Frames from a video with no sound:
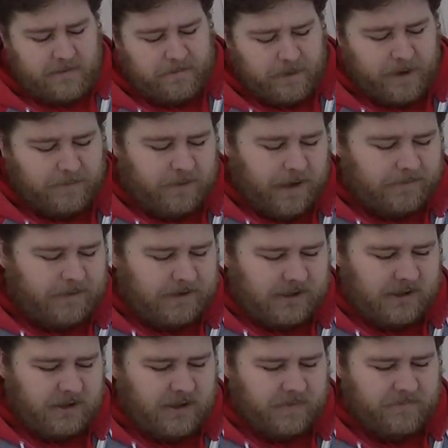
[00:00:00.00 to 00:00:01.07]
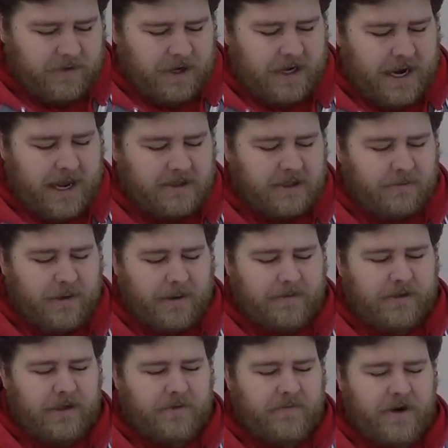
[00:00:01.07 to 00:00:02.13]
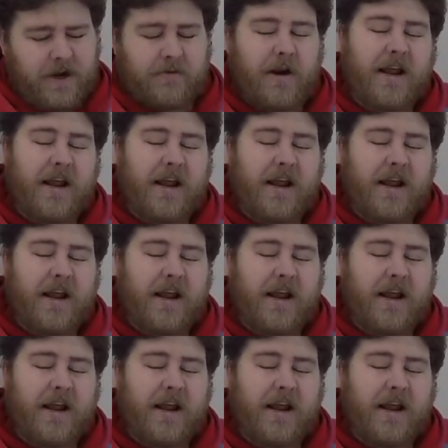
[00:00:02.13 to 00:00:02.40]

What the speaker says: But it actually brought me to the video,